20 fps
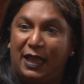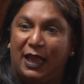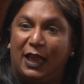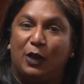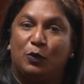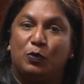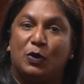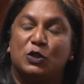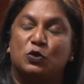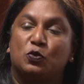
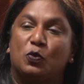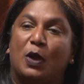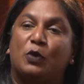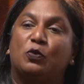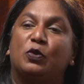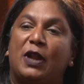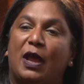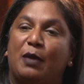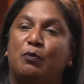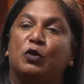It was,
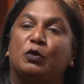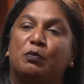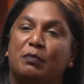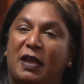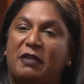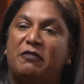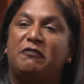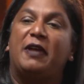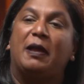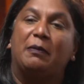what would I put
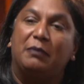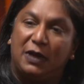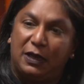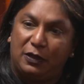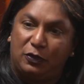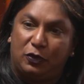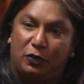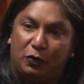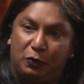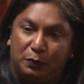my family
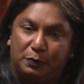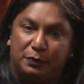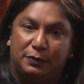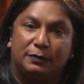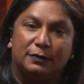through?